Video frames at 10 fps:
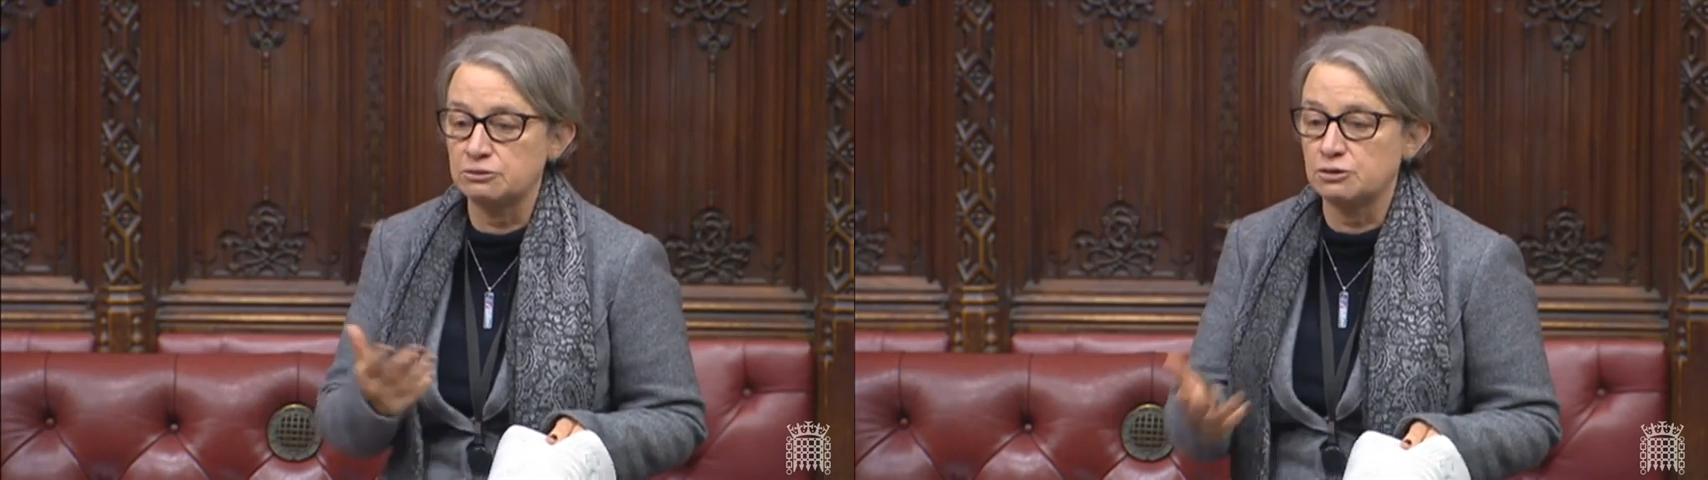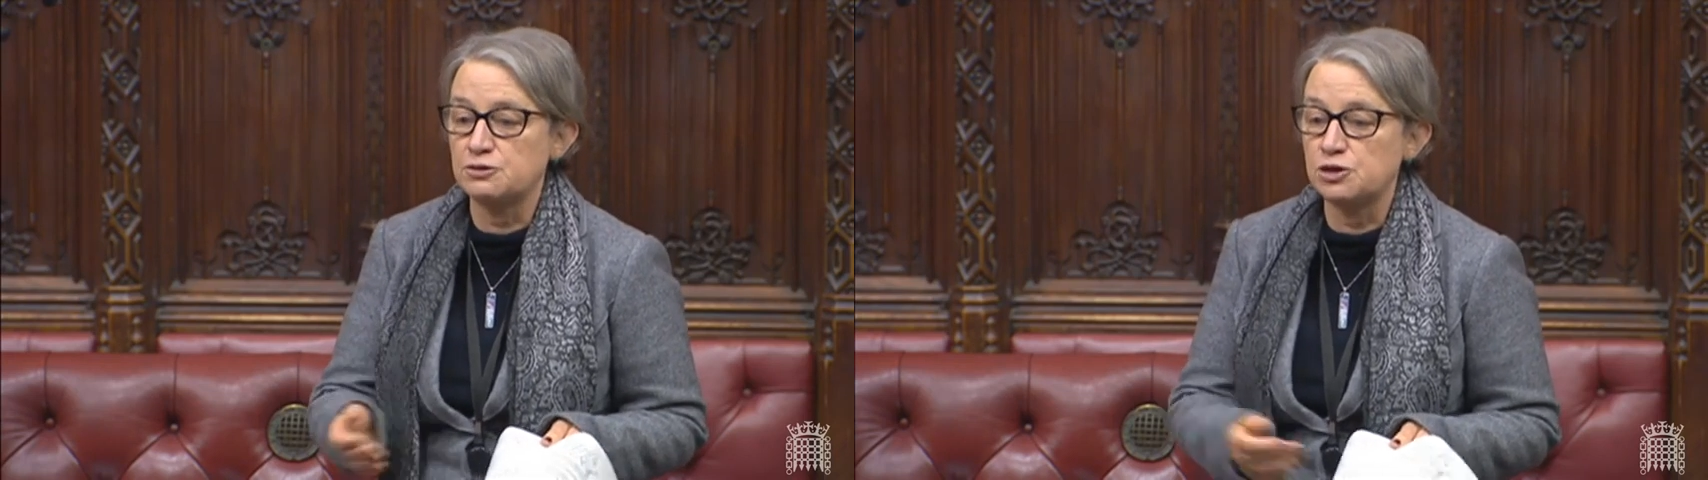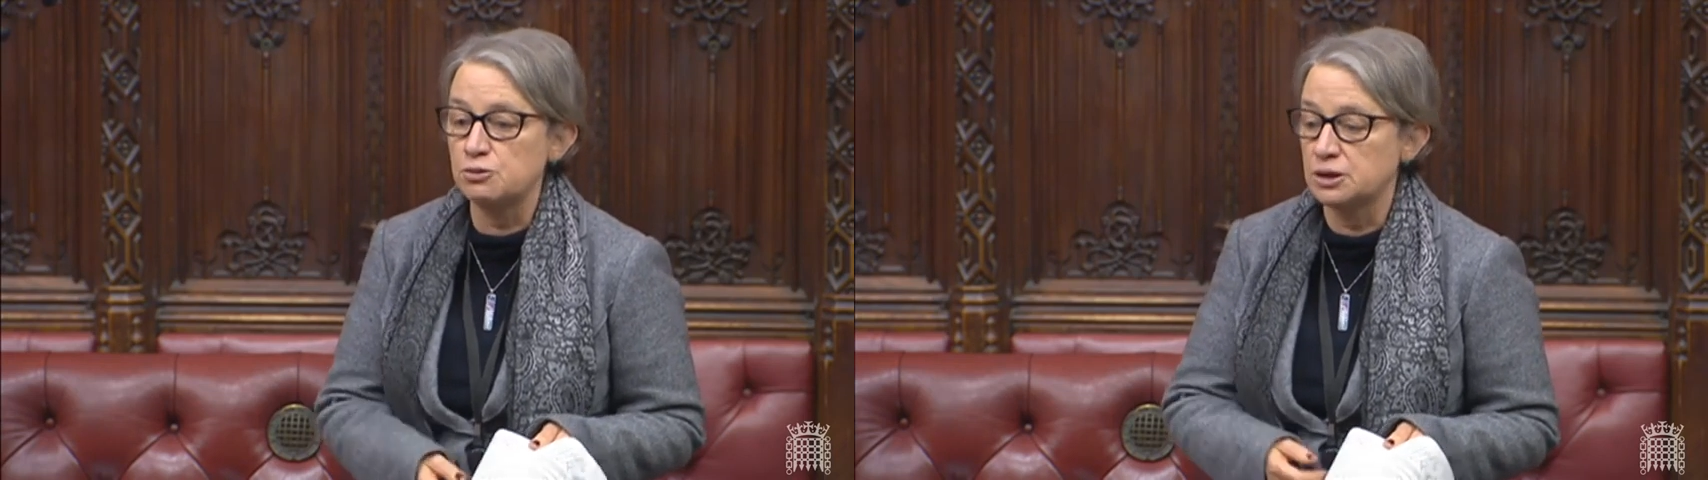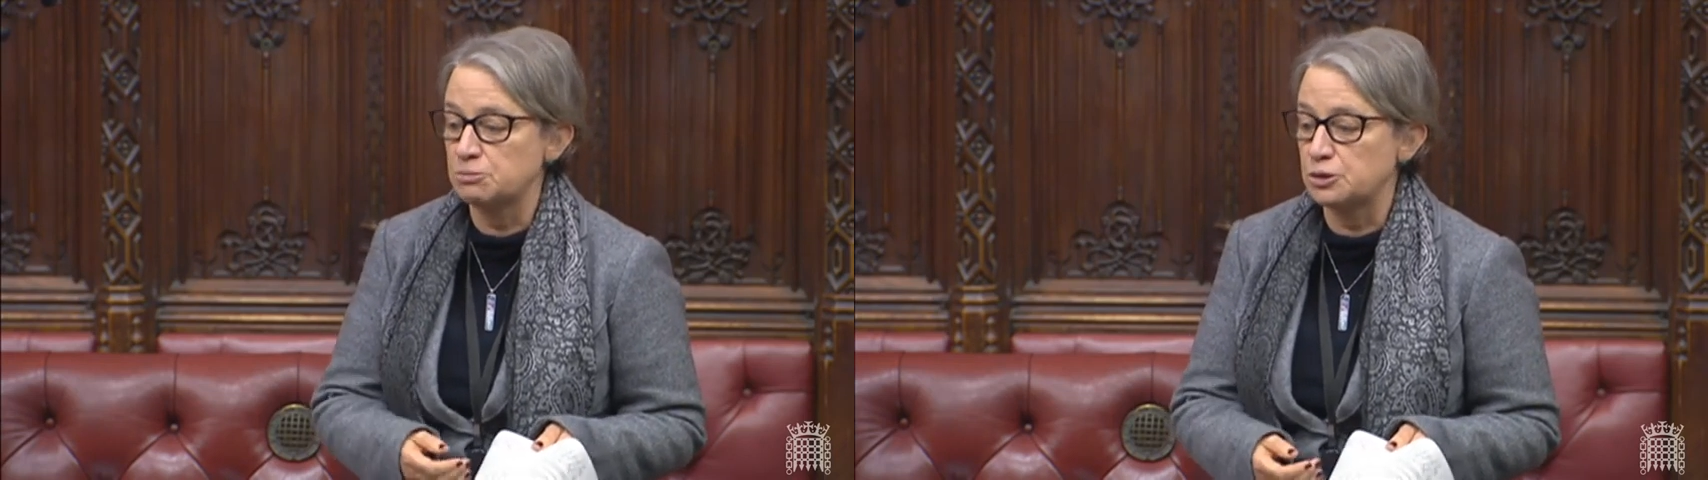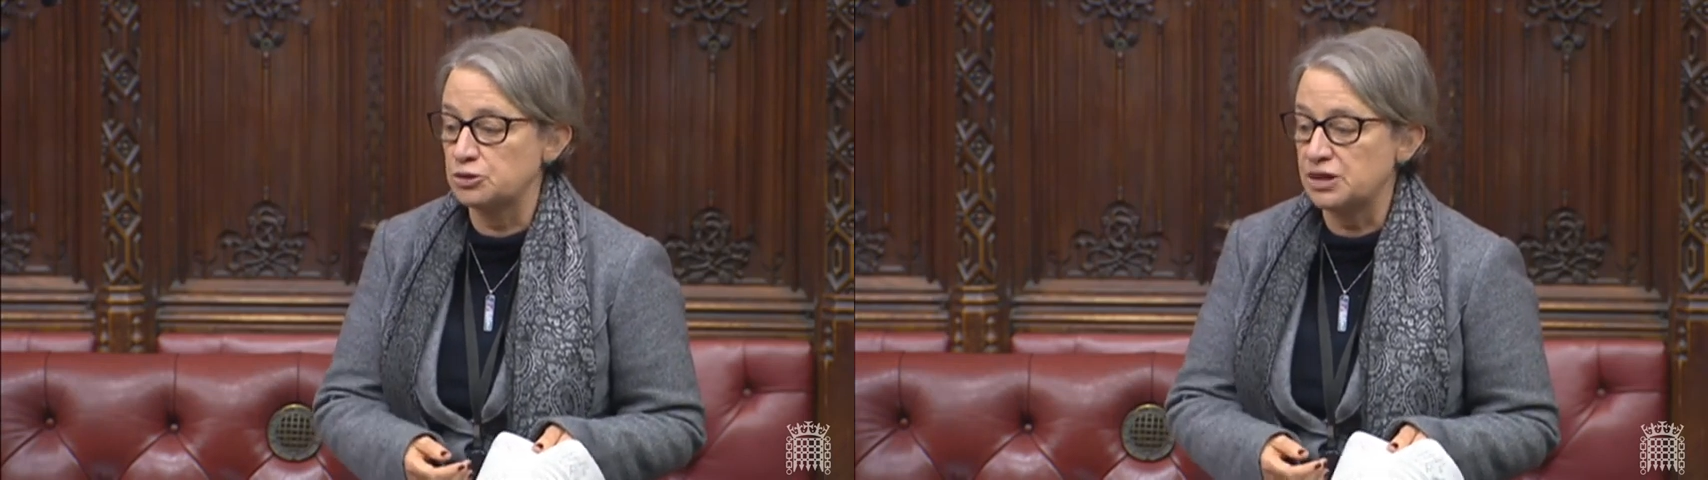review
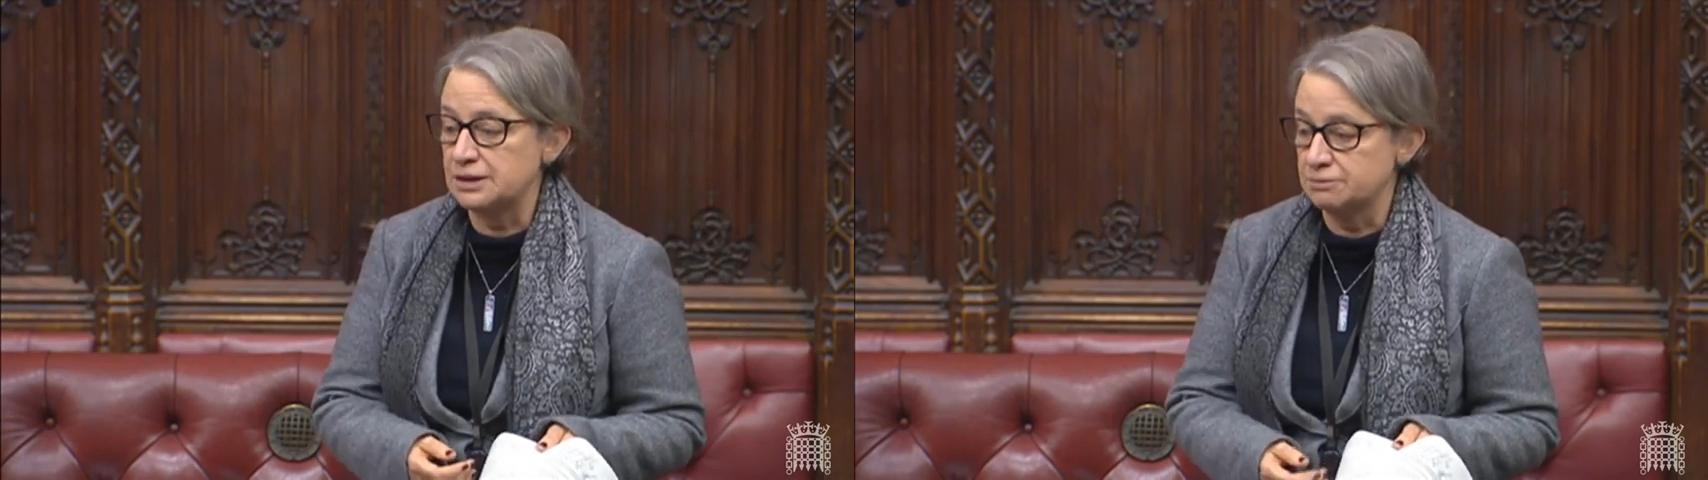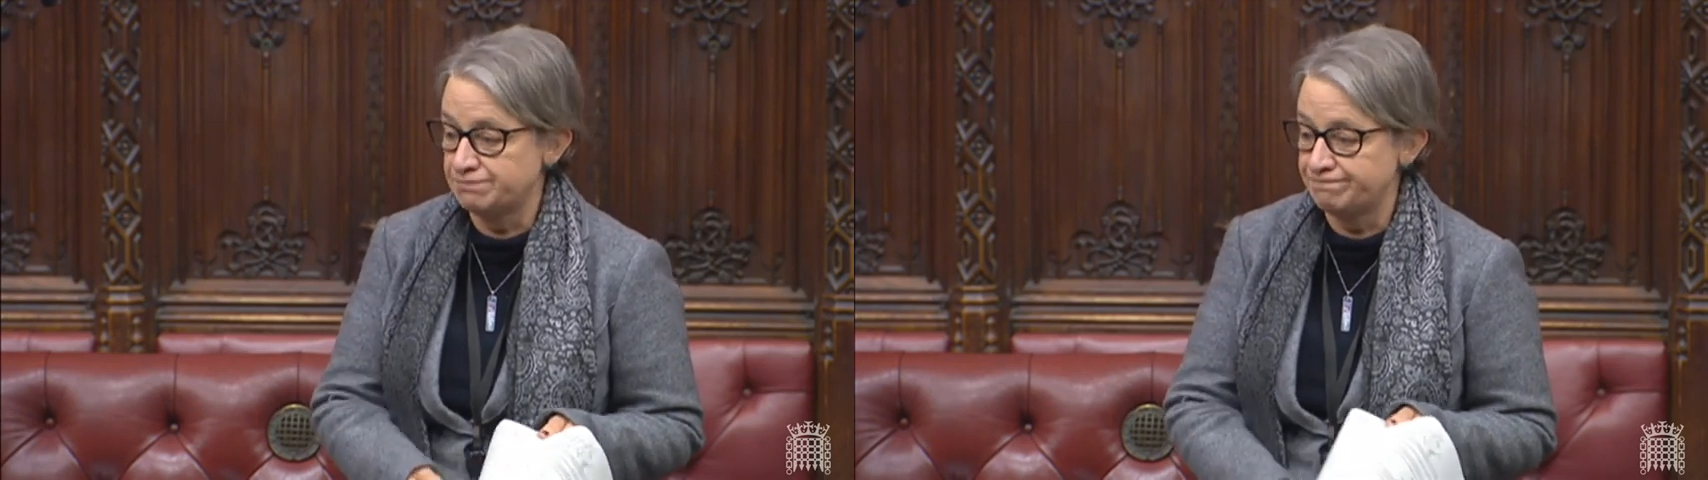built in.